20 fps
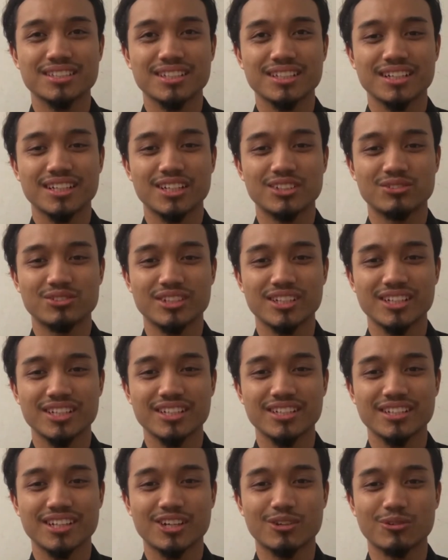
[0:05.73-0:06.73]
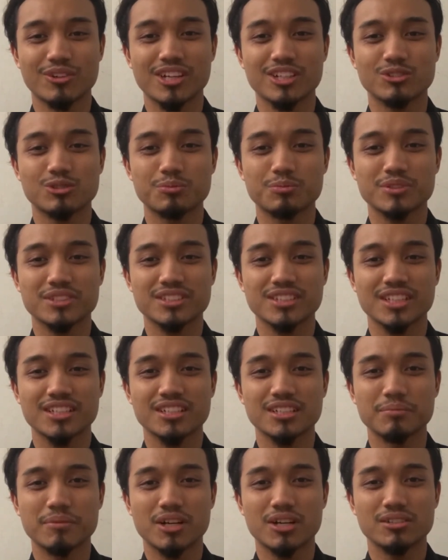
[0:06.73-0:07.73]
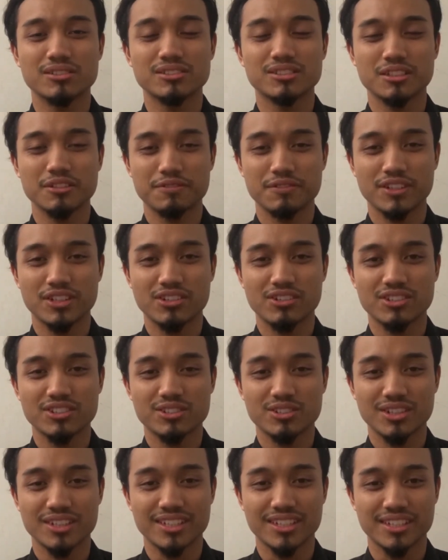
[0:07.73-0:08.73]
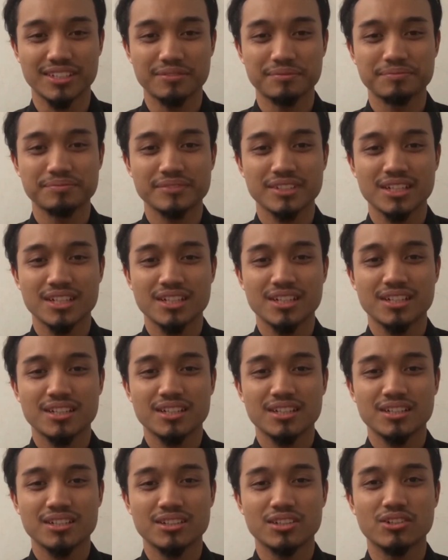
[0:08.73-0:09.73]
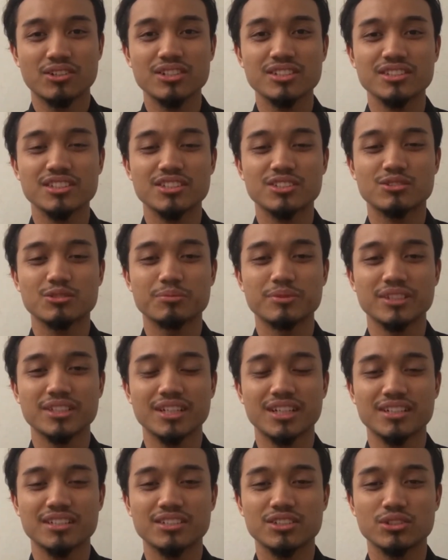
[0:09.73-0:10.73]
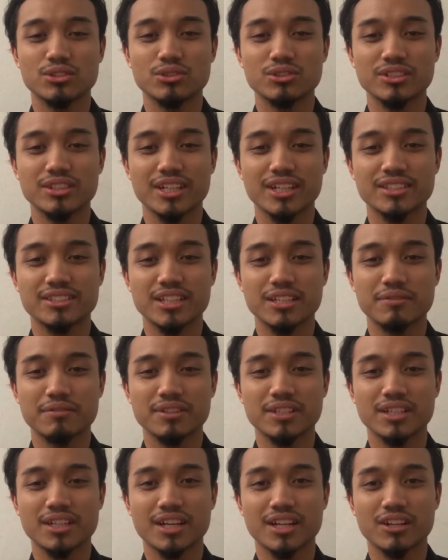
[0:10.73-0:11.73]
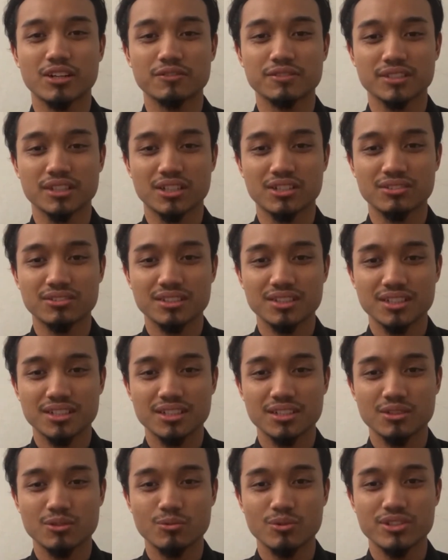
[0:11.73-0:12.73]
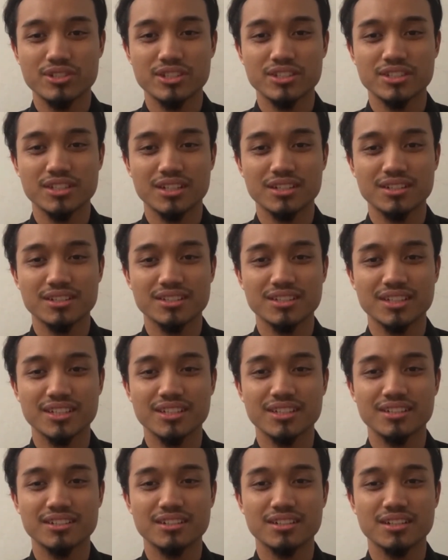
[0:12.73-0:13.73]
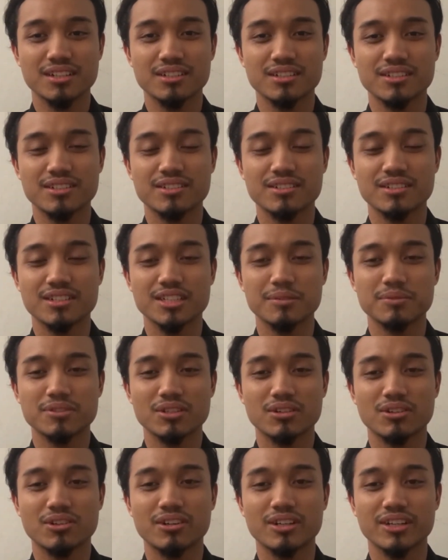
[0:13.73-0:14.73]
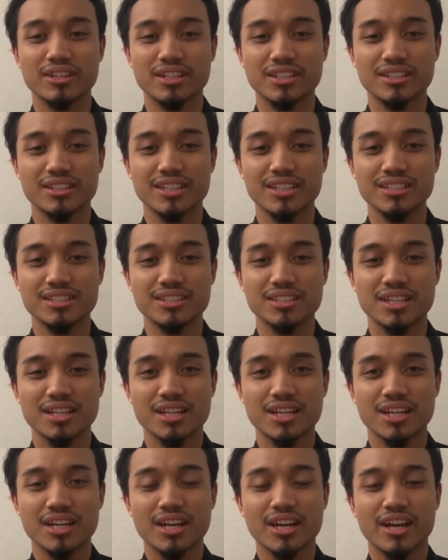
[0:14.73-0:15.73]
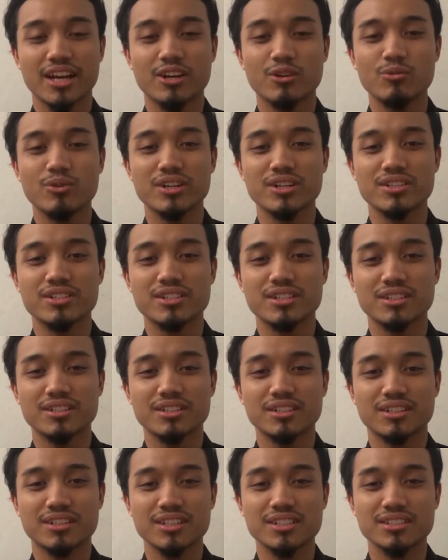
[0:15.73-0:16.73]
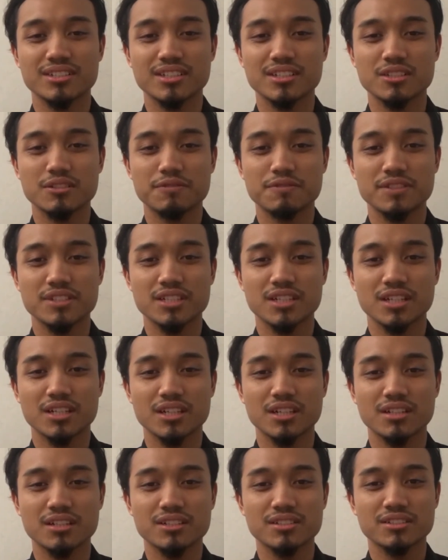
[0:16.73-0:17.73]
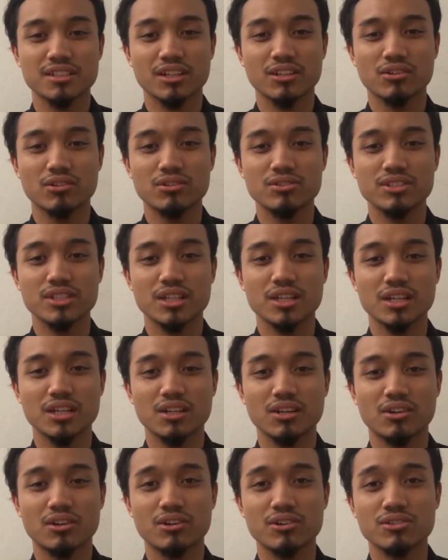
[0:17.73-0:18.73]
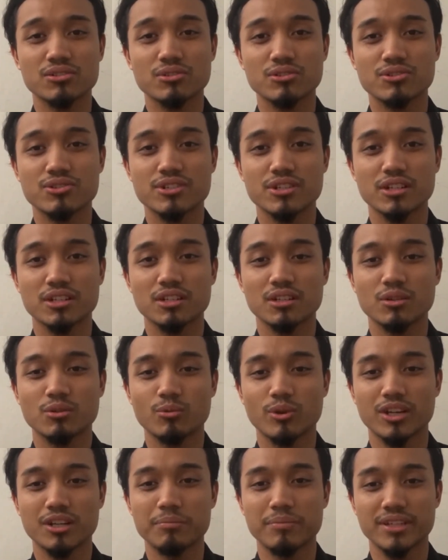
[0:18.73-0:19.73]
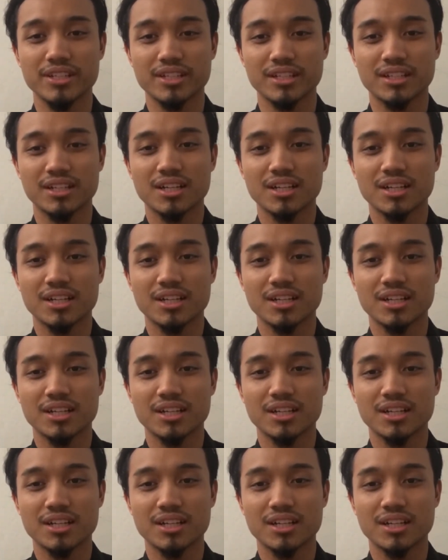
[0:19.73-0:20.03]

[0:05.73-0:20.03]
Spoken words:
and today I would like to present about traffic noise study. Noise is to be understood as every kind of sound which is undesired, disturbs or irritates, and which decreases physical, psychological or social well-being.